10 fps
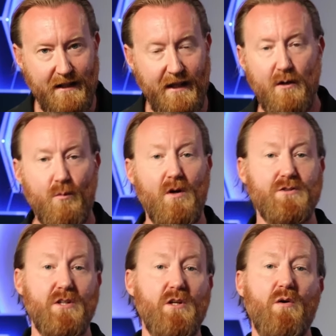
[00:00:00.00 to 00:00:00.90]
that he
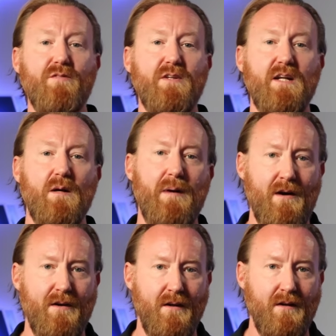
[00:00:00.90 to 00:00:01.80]
wants to know everything
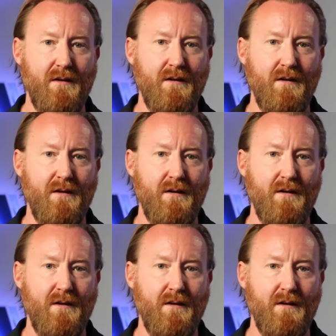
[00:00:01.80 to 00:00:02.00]
about her.